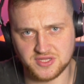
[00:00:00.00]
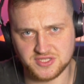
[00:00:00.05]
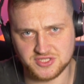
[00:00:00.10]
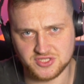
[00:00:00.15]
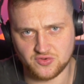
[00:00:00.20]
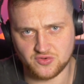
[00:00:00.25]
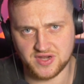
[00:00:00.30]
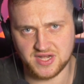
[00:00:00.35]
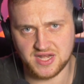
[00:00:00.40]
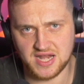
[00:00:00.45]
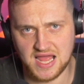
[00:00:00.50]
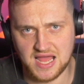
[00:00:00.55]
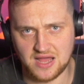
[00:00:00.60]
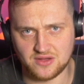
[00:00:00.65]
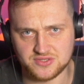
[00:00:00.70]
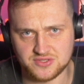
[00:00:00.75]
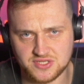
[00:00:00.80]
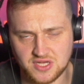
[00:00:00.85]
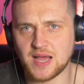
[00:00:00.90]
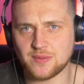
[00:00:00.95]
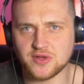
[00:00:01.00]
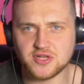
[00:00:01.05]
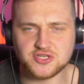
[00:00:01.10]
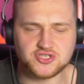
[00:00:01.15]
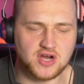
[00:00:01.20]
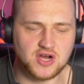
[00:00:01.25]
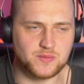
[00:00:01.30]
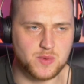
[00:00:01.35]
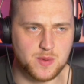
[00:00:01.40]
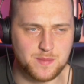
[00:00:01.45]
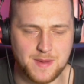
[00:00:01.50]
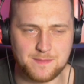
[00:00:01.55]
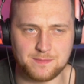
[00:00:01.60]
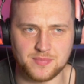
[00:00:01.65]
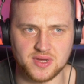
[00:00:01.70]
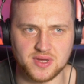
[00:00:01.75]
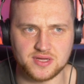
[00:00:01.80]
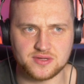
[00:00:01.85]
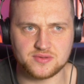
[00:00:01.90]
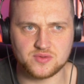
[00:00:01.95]
up on screen now. I'm going to try and
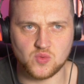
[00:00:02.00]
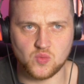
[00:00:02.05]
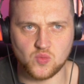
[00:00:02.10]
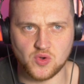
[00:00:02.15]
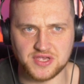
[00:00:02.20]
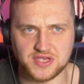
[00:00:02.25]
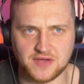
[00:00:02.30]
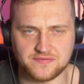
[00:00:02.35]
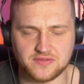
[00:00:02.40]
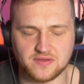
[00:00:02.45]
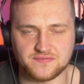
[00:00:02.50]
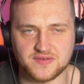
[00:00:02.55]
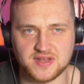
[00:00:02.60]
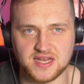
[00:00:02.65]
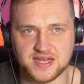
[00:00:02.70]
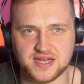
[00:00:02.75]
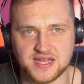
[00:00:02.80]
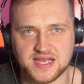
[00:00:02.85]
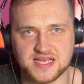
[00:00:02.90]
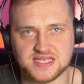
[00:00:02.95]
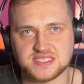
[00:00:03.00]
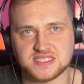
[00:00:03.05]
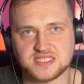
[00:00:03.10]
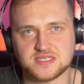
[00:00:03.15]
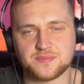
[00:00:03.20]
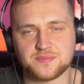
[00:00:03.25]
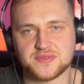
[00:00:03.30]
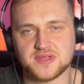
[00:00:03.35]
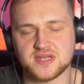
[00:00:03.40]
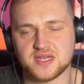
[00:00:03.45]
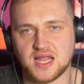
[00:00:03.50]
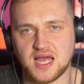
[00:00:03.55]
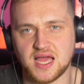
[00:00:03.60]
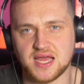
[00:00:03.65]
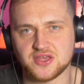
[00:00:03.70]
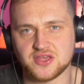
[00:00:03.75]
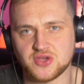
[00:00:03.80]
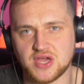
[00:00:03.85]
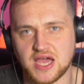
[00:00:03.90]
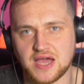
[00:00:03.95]
remember what you have to fill in. It's something
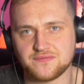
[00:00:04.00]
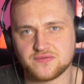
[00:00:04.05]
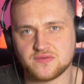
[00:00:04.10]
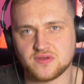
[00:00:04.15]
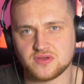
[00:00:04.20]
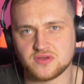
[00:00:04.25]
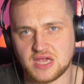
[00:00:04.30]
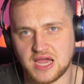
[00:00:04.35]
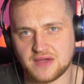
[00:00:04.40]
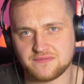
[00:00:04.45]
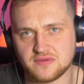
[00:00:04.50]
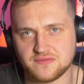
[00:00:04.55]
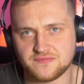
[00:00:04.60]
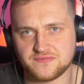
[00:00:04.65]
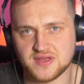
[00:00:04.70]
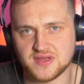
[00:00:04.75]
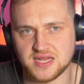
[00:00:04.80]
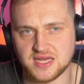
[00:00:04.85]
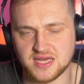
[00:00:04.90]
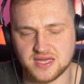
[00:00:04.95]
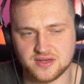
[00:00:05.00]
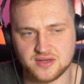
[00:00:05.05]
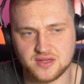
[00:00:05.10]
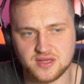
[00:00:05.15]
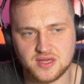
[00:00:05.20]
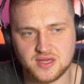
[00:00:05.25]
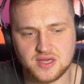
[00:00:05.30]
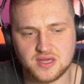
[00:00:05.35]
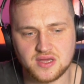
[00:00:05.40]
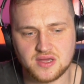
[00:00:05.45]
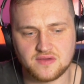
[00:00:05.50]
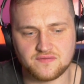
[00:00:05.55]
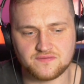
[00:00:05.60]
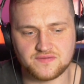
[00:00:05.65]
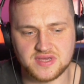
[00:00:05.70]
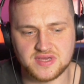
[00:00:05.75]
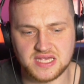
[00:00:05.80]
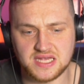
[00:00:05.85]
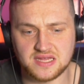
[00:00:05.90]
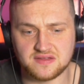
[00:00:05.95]
like you have to fill in
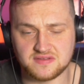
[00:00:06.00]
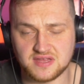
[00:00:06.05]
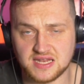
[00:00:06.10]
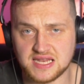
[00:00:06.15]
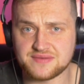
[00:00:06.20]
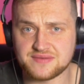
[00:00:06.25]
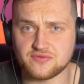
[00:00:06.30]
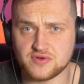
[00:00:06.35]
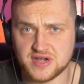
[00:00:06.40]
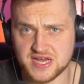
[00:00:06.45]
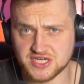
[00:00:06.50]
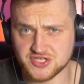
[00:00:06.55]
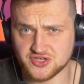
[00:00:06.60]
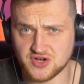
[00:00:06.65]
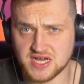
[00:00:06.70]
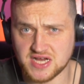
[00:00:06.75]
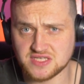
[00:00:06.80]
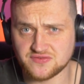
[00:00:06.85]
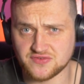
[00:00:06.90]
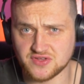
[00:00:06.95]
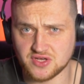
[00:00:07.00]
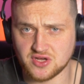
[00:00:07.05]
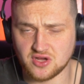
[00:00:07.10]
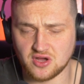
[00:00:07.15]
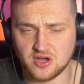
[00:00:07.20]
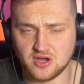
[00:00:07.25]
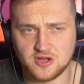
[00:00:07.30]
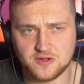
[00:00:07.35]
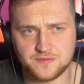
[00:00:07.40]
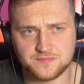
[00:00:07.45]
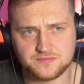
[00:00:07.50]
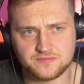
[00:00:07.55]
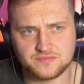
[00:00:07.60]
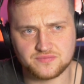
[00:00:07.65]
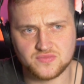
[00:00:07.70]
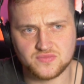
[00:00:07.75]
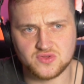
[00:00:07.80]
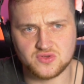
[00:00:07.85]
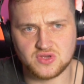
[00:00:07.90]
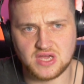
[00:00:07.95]
the delivery address for the car.
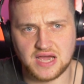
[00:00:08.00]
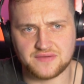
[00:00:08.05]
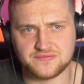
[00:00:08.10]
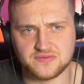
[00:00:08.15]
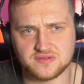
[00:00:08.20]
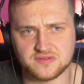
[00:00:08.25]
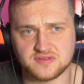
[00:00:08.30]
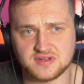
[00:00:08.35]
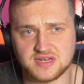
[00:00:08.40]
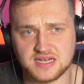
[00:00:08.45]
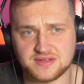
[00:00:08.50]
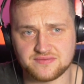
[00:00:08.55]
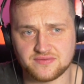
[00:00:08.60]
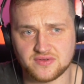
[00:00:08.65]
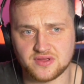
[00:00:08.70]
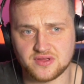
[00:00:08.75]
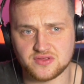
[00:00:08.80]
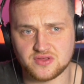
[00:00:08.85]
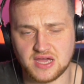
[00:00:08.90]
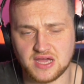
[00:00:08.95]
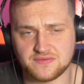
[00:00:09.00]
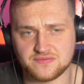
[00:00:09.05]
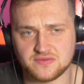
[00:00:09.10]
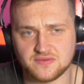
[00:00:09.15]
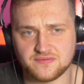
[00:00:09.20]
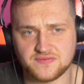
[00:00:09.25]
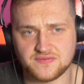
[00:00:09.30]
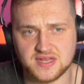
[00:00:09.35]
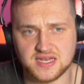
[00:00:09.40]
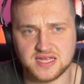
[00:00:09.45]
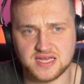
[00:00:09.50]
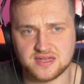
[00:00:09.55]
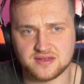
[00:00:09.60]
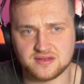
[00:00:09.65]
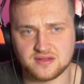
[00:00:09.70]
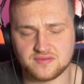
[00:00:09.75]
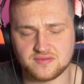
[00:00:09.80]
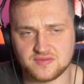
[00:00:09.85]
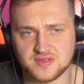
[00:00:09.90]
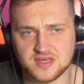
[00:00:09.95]
You have to fill
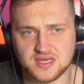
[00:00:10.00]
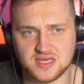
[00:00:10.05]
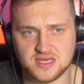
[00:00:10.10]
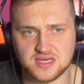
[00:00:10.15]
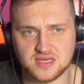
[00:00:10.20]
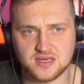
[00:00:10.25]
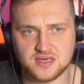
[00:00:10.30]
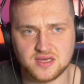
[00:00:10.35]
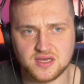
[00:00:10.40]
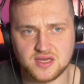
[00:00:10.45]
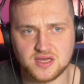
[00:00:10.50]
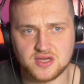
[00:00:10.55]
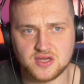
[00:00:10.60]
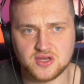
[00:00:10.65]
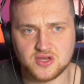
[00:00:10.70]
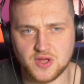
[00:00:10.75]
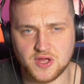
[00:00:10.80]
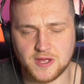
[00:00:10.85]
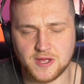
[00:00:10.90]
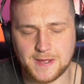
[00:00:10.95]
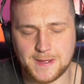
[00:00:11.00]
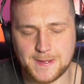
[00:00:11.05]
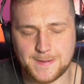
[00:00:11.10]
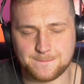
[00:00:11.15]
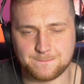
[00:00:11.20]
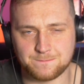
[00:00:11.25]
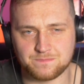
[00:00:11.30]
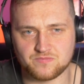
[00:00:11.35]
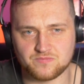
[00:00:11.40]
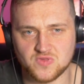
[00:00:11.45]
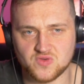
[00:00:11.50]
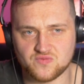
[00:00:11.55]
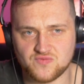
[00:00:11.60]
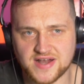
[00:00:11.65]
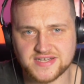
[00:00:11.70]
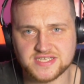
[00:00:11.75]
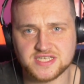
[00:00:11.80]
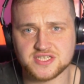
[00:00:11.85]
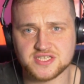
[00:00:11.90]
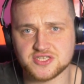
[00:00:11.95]
in the
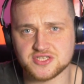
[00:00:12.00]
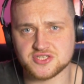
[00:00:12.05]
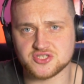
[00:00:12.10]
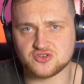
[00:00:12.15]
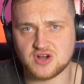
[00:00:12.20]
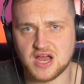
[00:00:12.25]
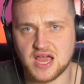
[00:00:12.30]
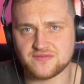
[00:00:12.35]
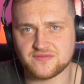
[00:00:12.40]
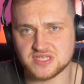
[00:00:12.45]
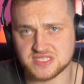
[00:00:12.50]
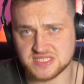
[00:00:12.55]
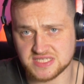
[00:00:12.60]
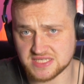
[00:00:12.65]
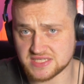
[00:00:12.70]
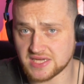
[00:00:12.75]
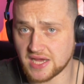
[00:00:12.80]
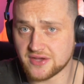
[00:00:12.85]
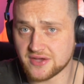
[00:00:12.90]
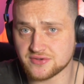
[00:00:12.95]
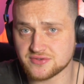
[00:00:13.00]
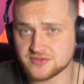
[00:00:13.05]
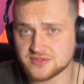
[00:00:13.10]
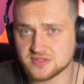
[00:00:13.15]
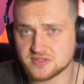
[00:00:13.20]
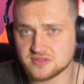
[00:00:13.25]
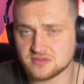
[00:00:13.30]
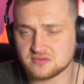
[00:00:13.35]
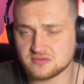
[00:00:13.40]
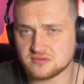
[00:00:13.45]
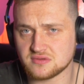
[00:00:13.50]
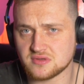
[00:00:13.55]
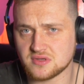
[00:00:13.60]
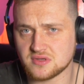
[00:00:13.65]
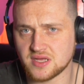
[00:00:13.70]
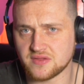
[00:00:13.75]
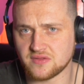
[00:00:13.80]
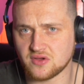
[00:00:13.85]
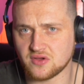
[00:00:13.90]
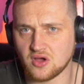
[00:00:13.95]
registered driver's details
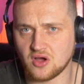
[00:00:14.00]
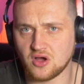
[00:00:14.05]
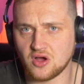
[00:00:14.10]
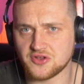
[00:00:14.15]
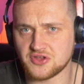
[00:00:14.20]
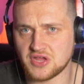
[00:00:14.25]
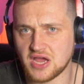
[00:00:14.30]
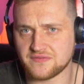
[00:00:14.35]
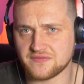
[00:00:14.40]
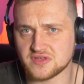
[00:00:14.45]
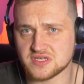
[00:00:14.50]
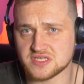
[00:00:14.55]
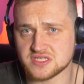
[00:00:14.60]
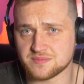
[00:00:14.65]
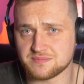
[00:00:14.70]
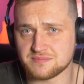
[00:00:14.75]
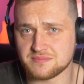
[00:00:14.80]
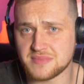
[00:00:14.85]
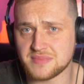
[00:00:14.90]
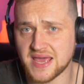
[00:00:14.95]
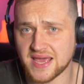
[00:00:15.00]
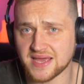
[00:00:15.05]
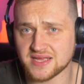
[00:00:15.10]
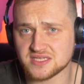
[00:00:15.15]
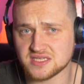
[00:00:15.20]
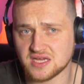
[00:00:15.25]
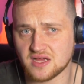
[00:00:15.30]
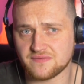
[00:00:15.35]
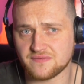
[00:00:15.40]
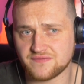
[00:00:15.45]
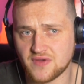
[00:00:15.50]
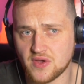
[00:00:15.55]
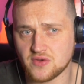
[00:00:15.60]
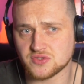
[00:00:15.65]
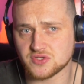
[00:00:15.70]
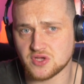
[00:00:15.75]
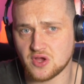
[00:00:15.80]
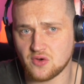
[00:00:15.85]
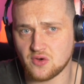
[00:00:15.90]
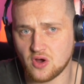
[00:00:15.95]
in the car, and you have to submit a
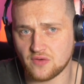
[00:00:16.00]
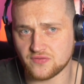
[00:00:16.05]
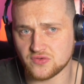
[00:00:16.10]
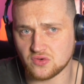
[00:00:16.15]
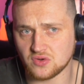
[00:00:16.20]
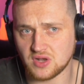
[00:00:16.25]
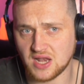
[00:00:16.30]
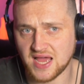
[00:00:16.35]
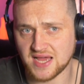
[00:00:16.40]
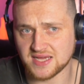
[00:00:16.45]
photo of your